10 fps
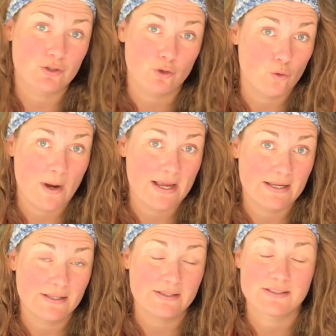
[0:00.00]

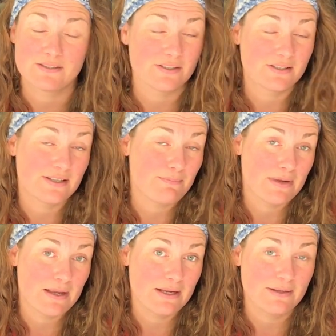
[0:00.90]
always just send
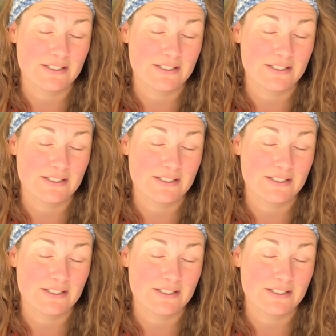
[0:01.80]
me